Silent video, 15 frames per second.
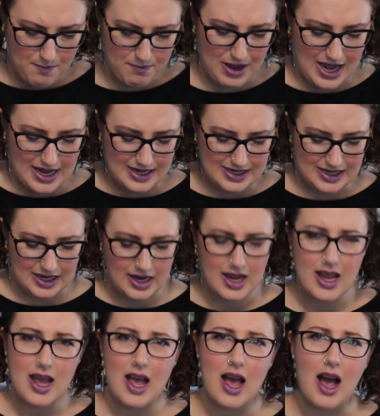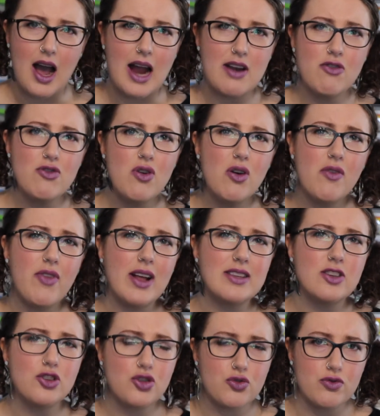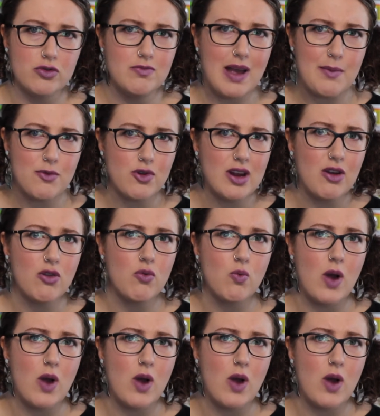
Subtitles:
but I don't know if that's a true memory or